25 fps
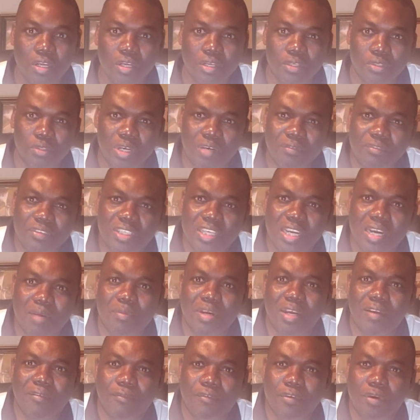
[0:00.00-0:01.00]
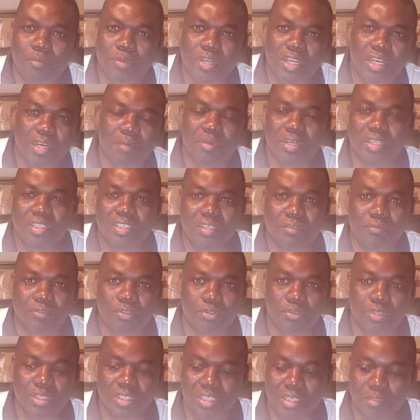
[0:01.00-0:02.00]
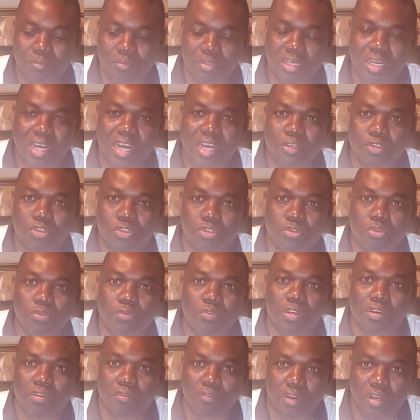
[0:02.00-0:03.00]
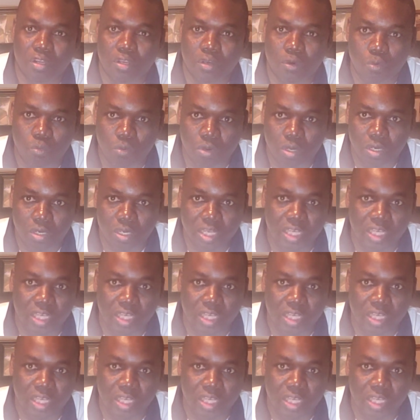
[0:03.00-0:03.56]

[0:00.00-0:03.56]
So every time I've committed myself to doing something, I do it really well.